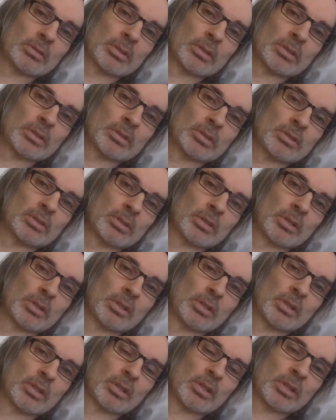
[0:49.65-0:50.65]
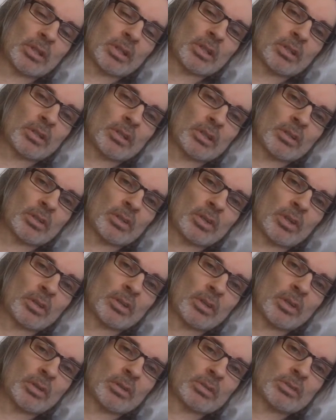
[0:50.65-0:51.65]
And the other thing that I
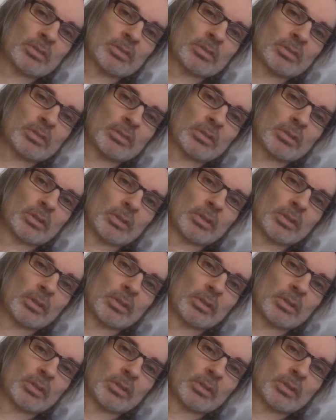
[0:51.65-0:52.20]
noticed